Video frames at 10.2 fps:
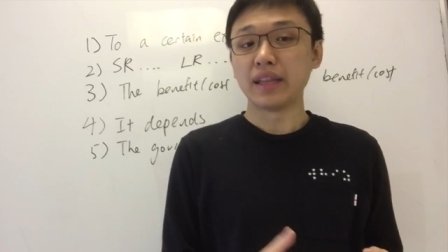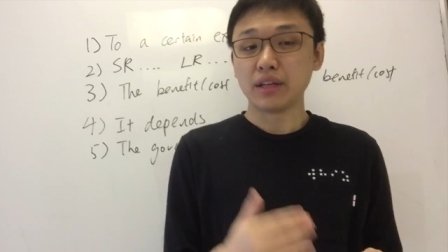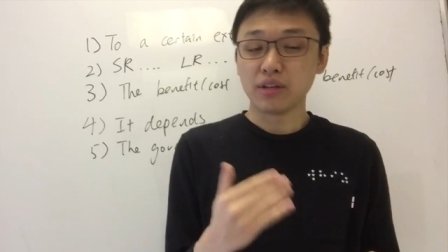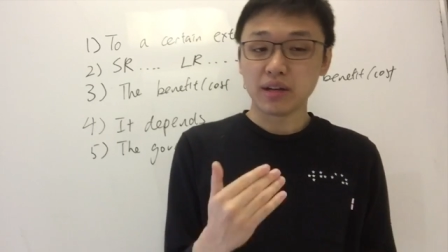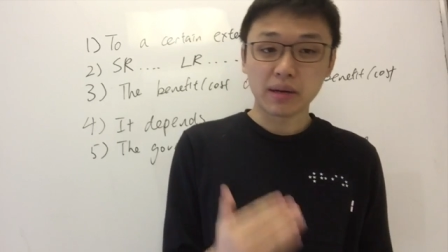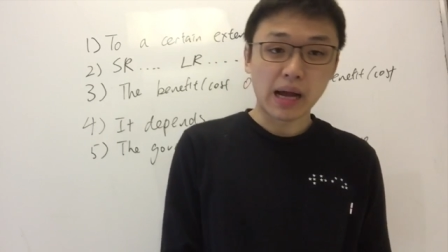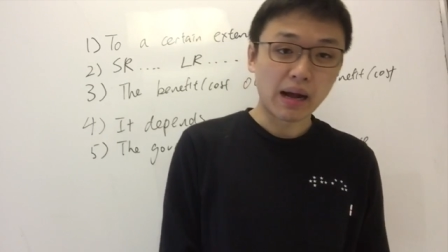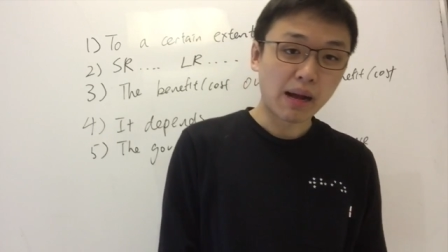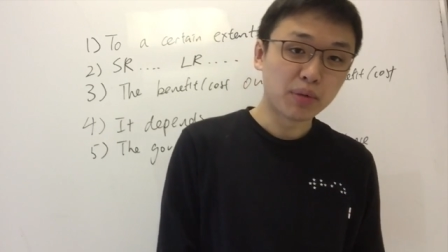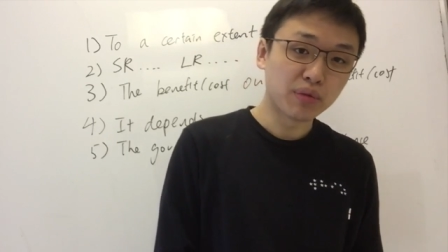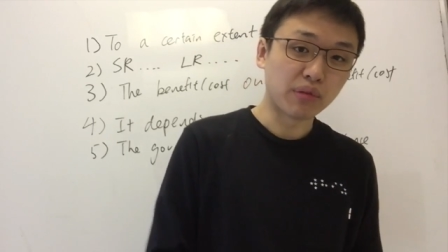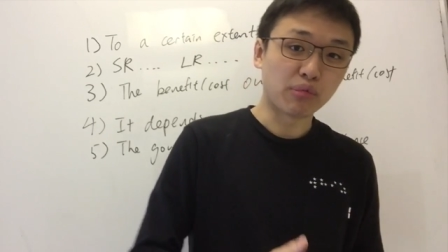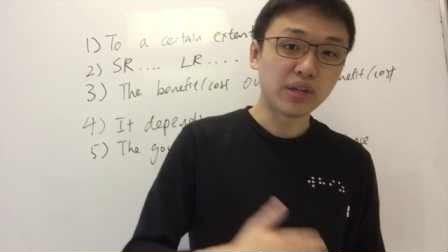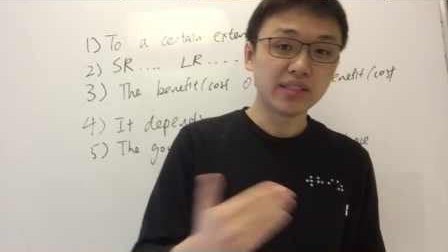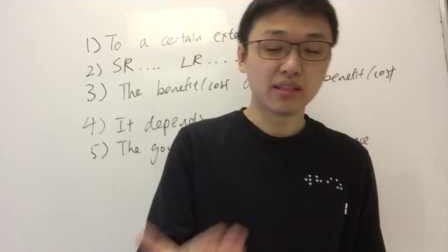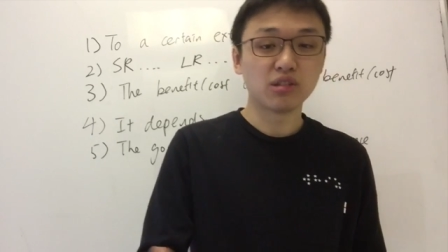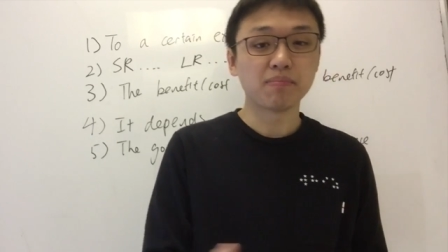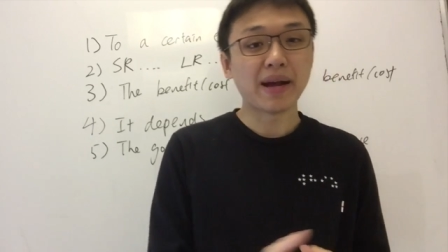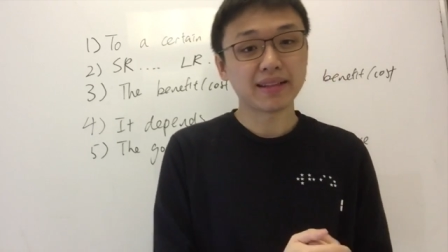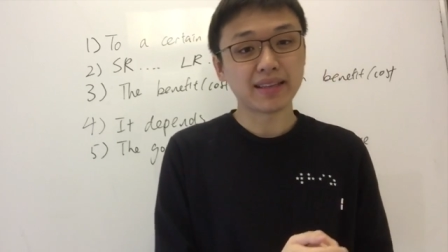And then you come up with the reason
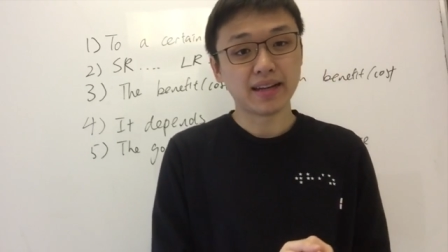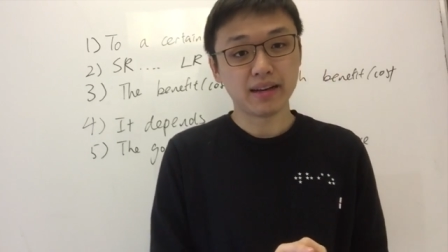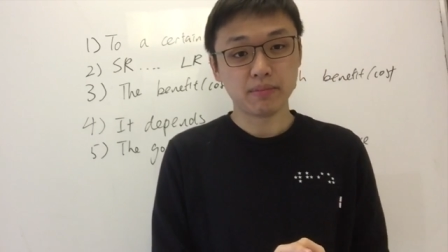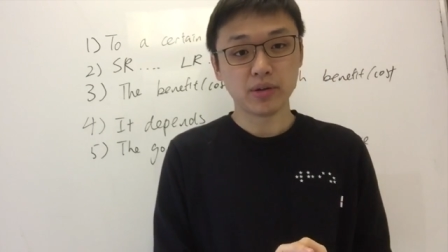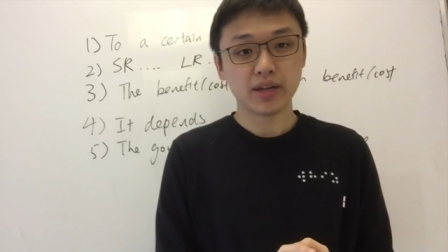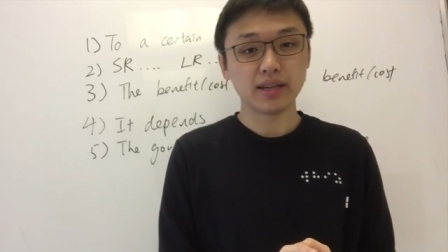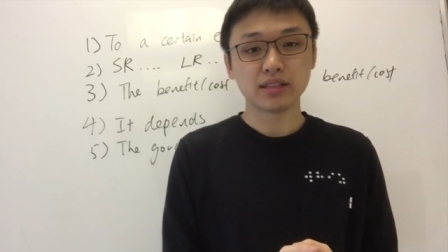to back that up, okay?